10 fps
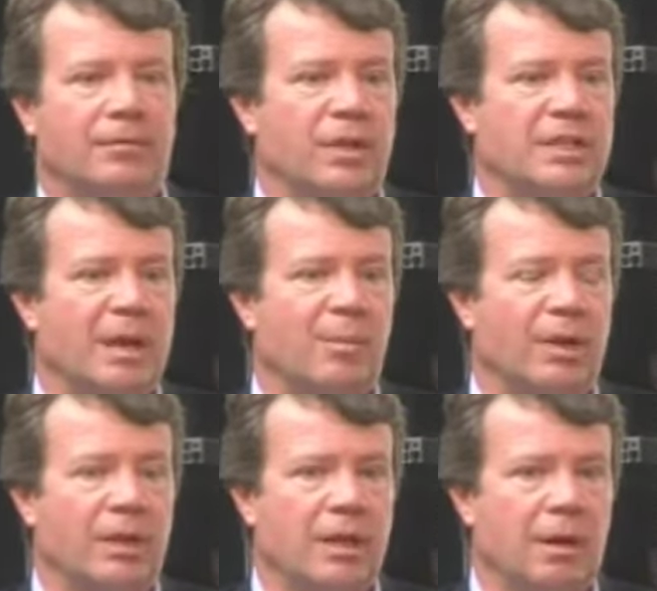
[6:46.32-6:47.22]
For
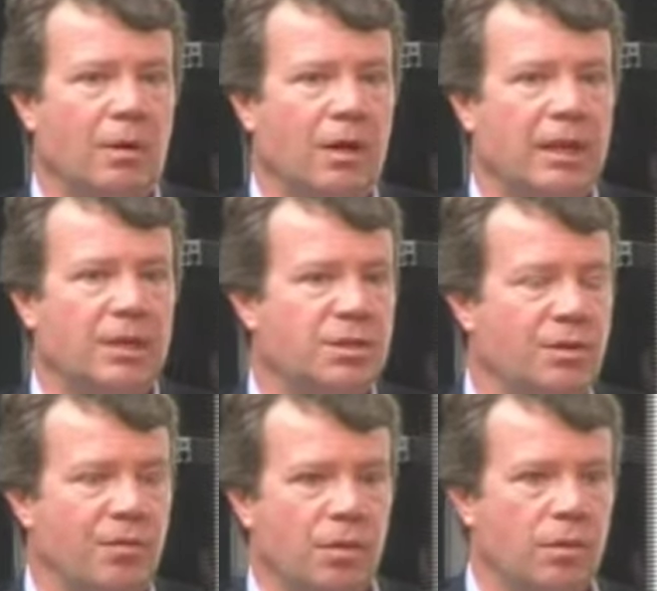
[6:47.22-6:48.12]
example, in our
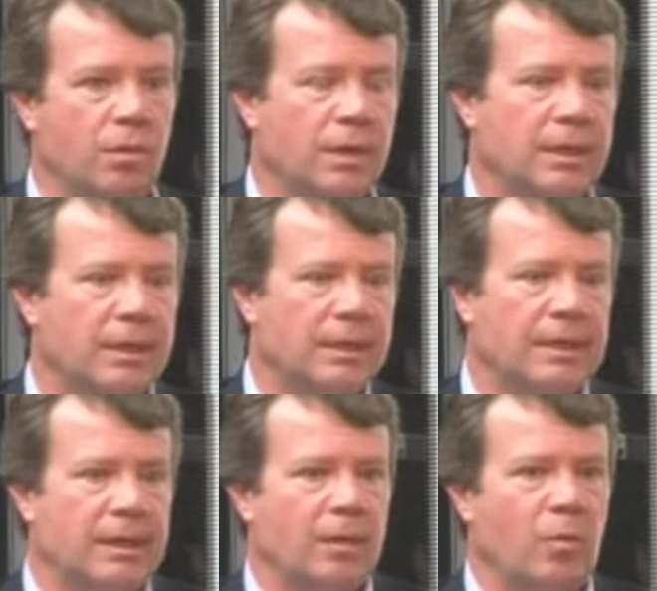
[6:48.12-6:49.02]
latest review,
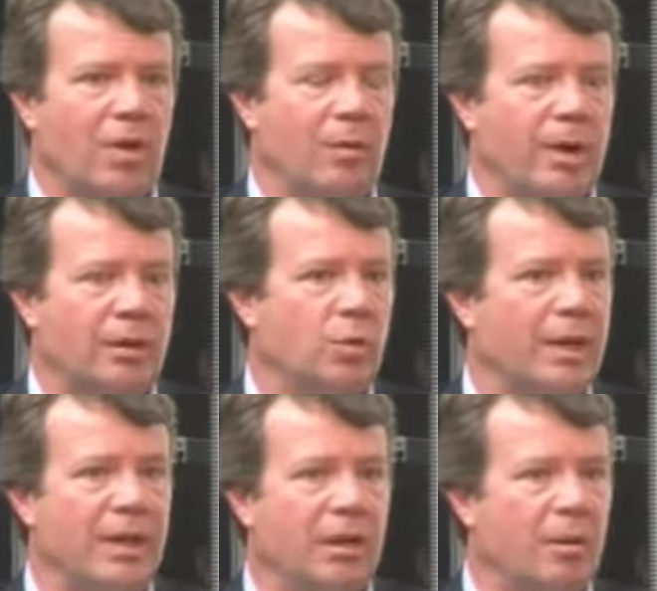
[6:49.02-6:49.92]
we have about
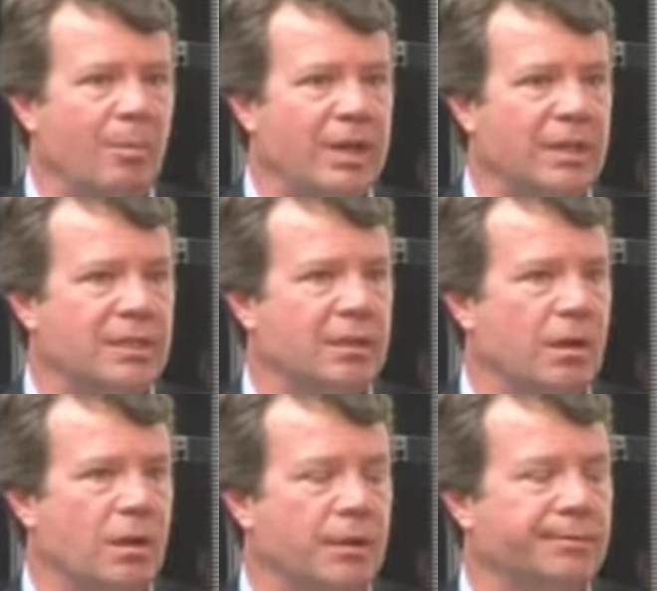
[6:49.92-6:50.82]
20 companies
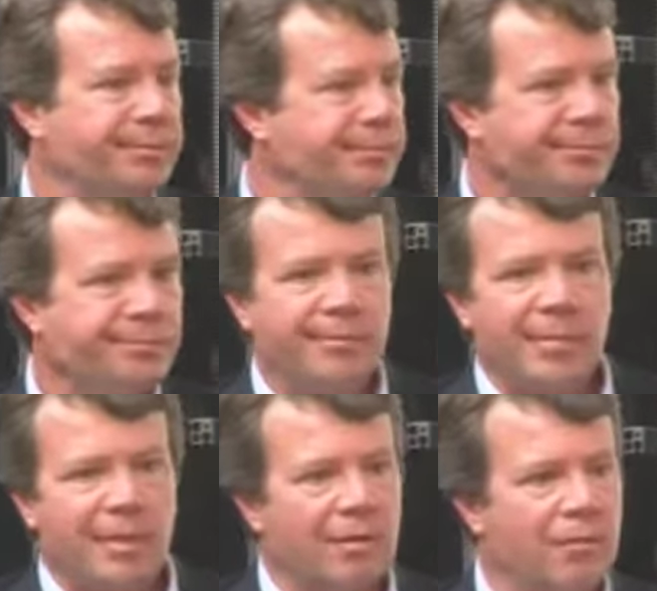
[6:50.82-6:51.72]
that are
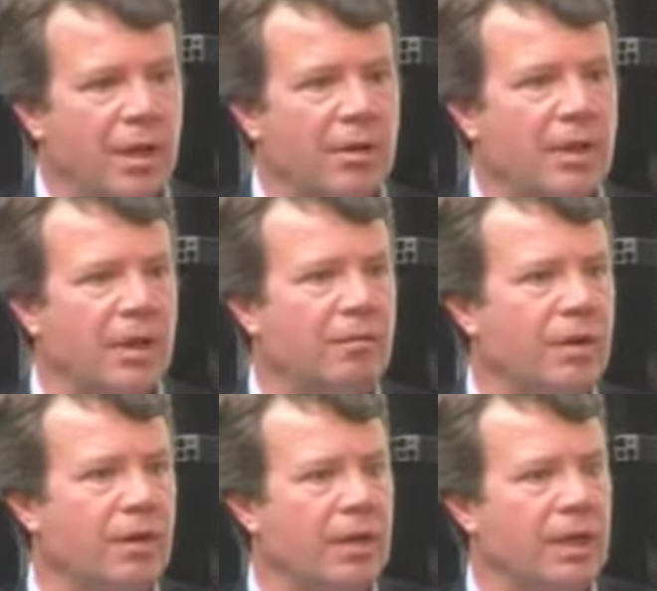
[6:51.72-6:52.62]
very,
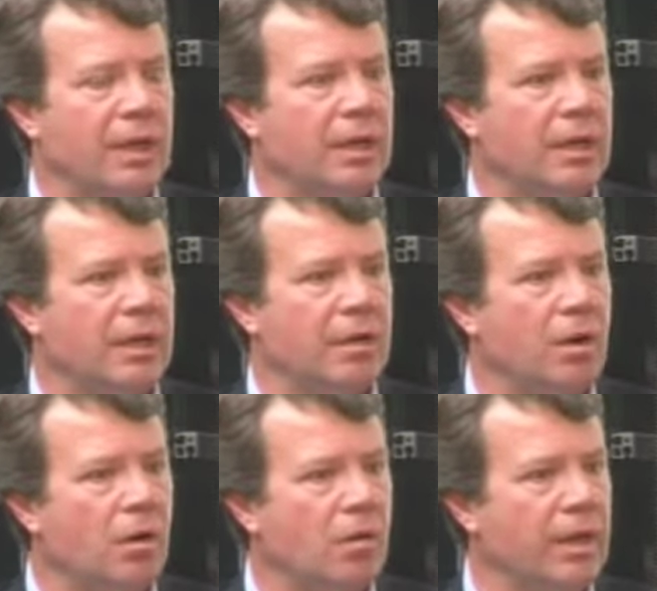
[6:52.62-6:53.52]
very
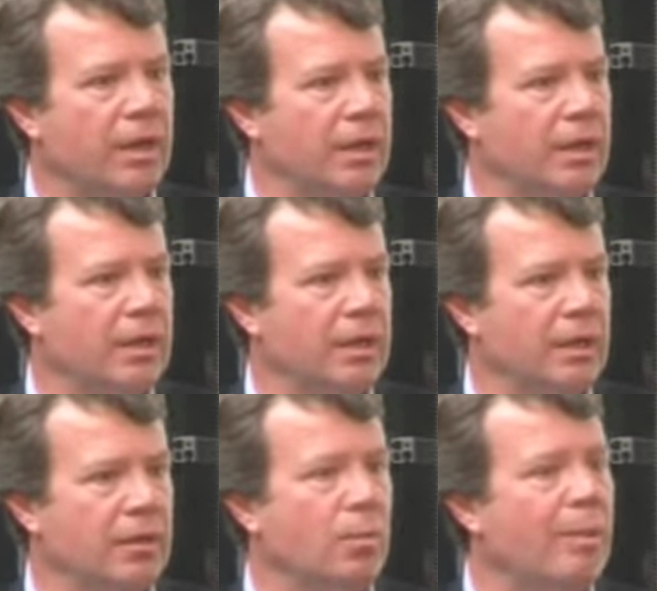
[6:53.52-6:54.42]
known
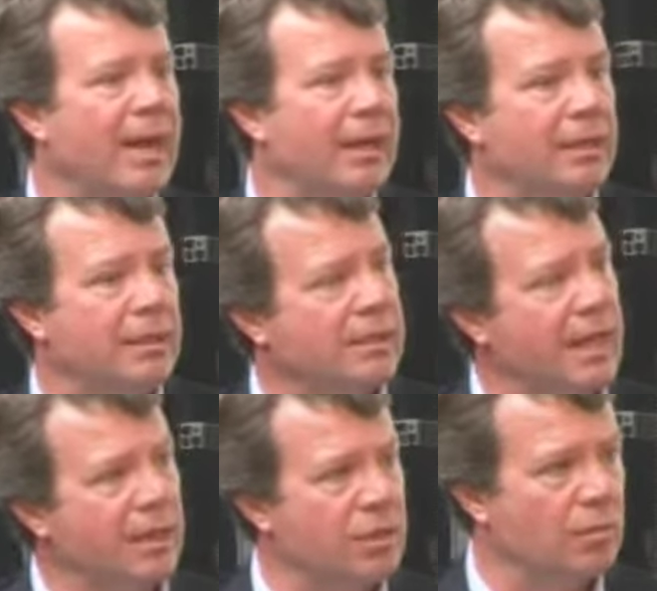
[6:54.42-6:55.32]
and combined
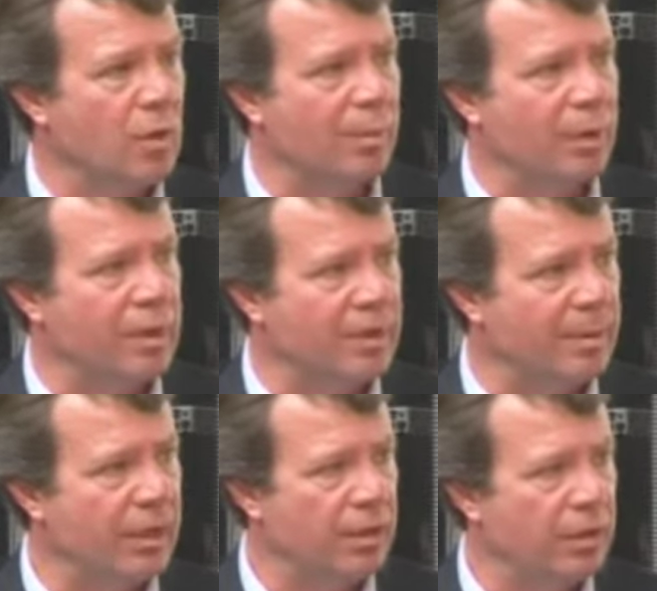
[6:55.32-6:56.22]
sales of
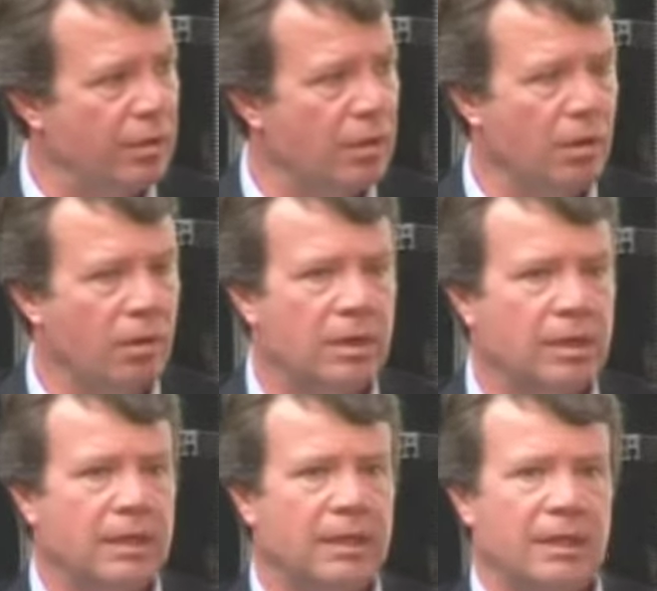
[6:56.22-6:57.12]
1.3 billion euro.
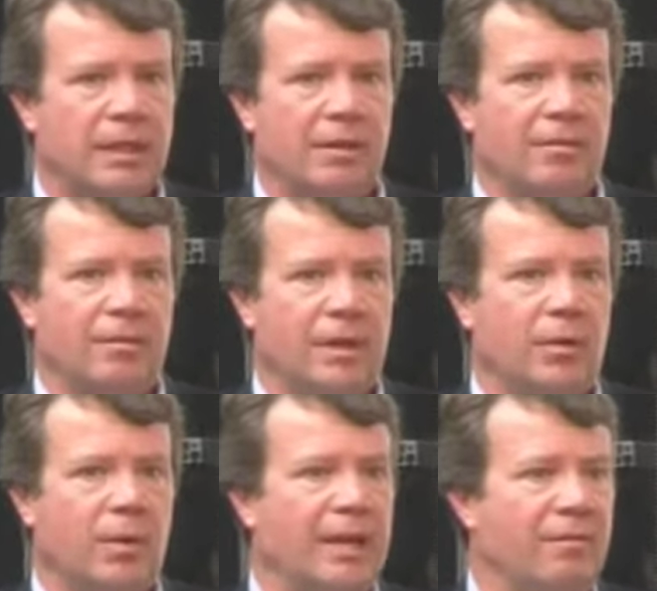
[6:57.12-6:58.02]
They've
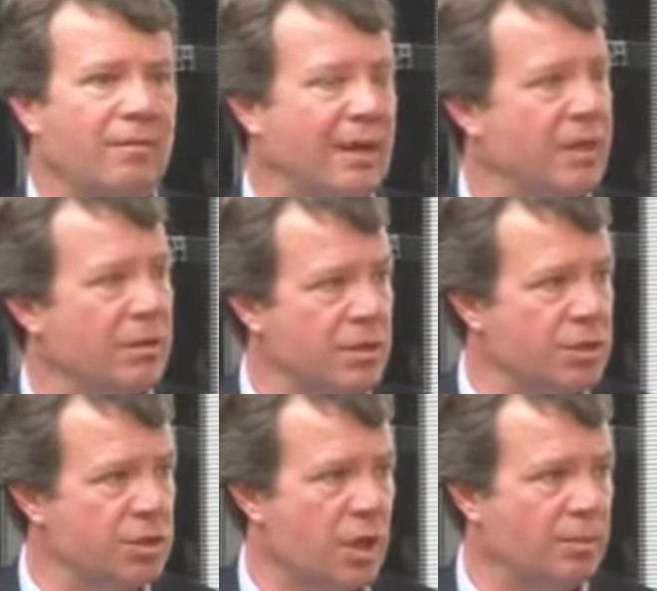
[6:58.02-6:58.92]
created
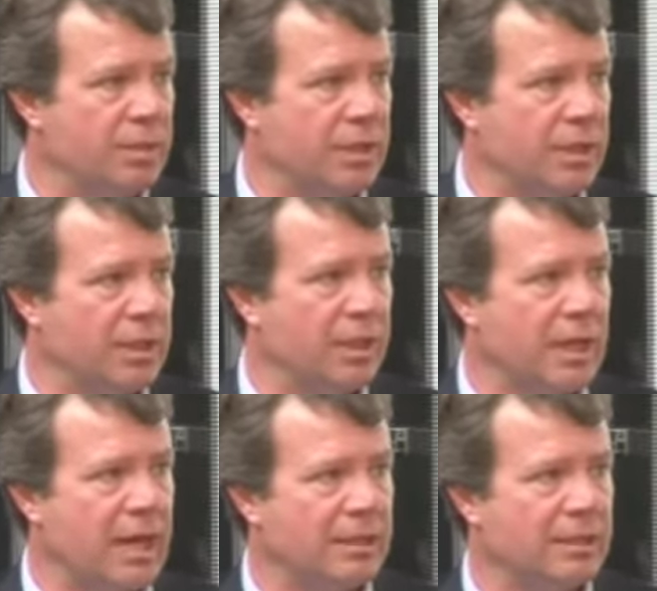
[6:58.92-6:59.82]
5,000 jobs in the
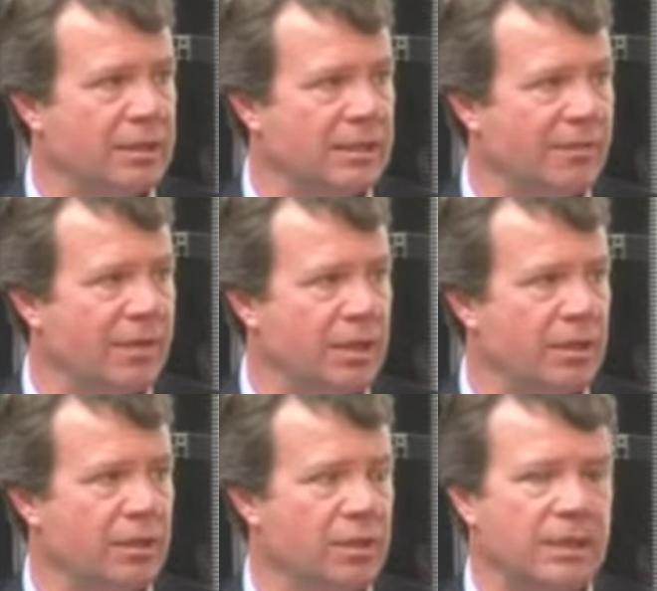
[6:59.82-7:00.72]
last 7
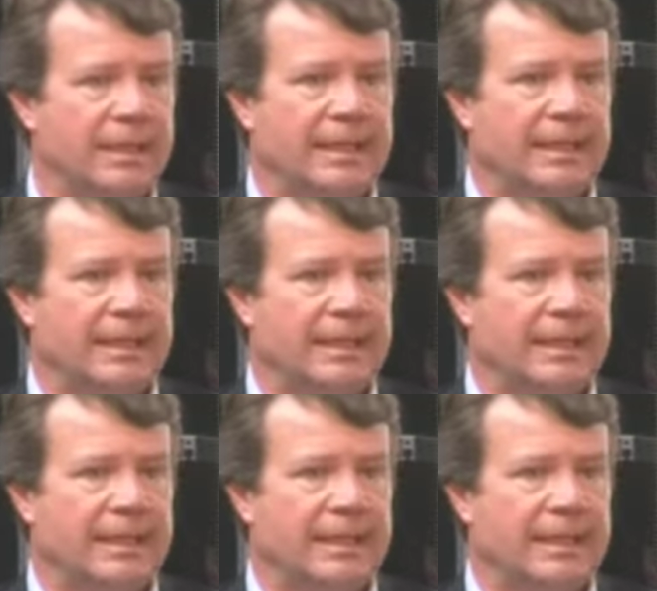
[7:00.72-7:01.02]
years.